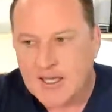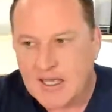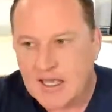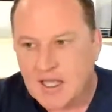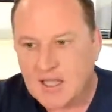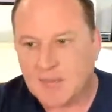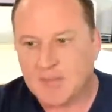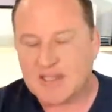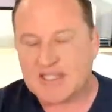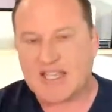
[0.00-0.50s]

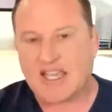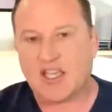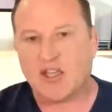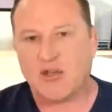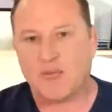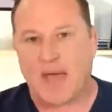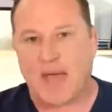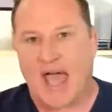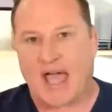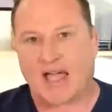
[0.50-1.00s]
let me take you
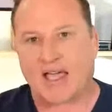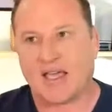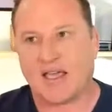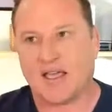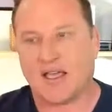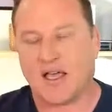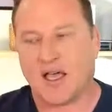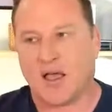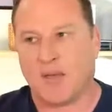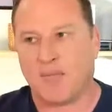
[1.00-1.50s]
back
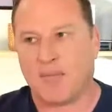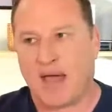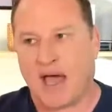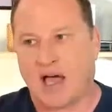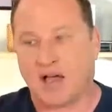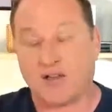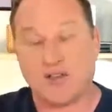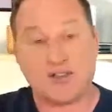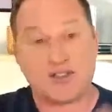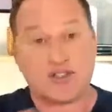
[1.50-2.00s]

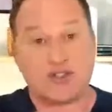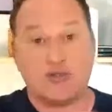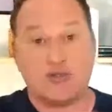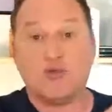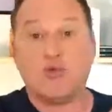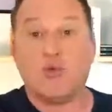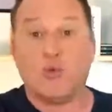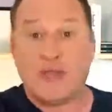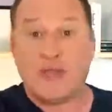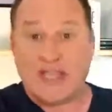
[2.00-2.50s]
about
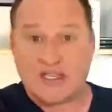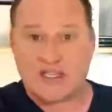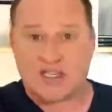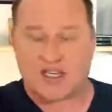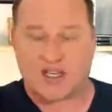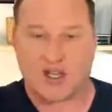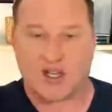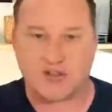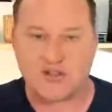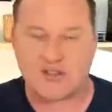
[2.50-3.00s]
2 weeks
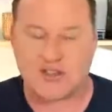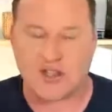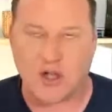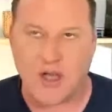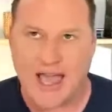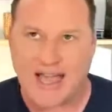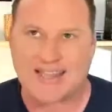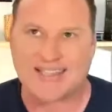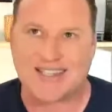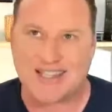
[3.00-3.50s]
ago. So
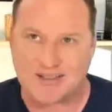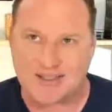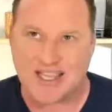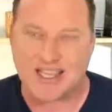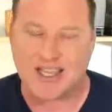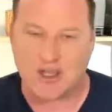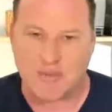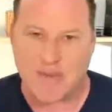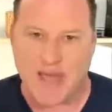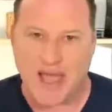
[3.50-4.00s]
actually, I'll
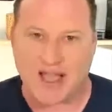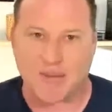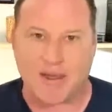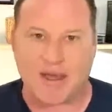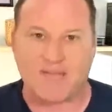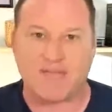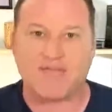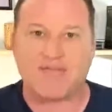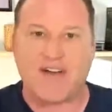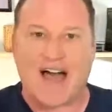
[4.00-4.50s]
take you back
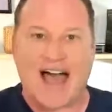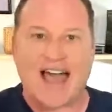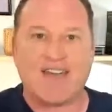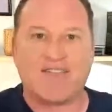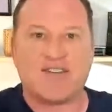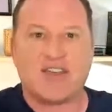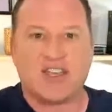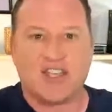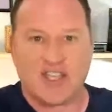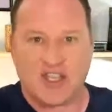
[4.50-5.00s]
about
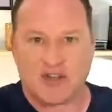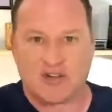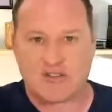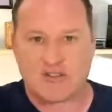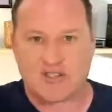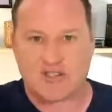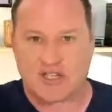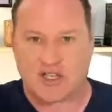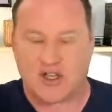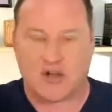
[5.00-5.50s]
5 years
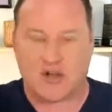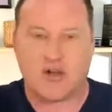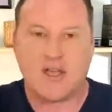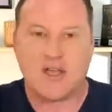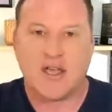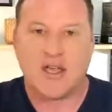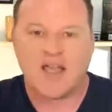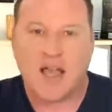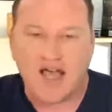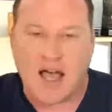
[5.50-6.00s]
ago.
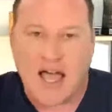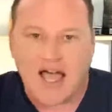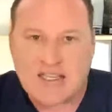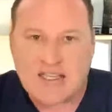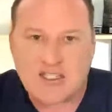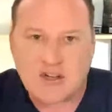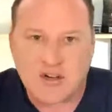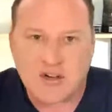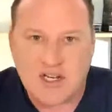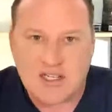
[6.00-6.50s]
I
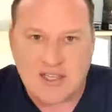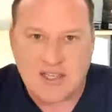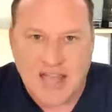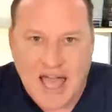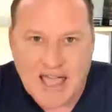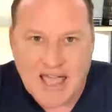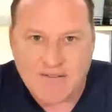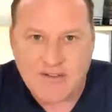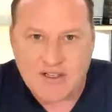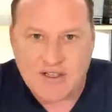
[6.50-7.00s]
started
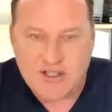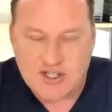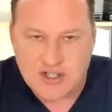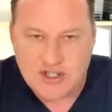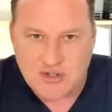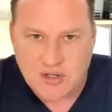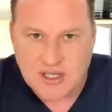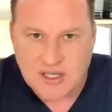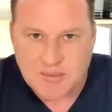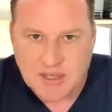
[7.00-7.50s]
live
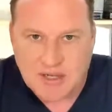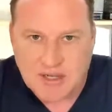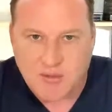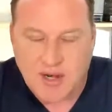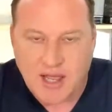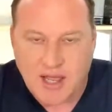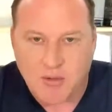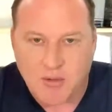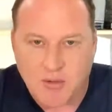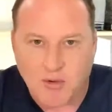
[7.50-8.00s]
streaming when
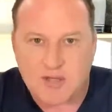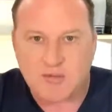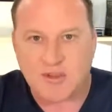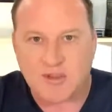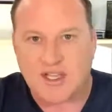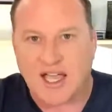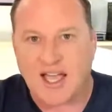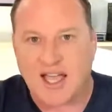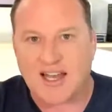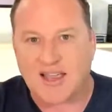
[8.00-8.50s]
I worked with a
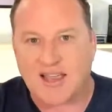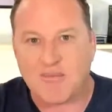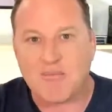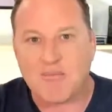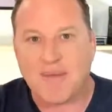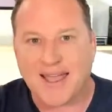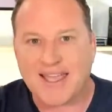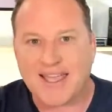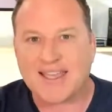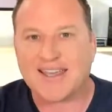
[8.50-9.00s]
guy named
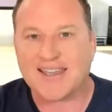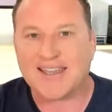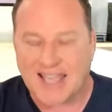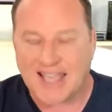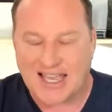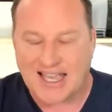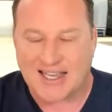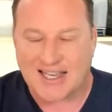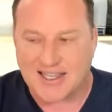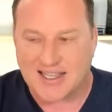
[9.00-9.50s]
Mike
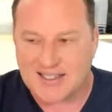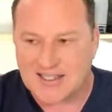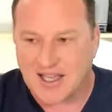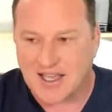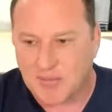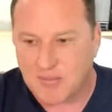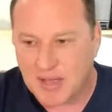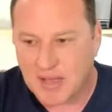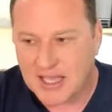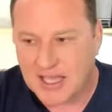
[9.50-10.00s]
Koenigs.
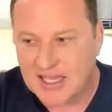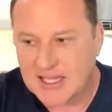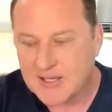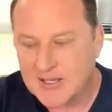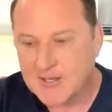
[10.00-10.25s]
Mike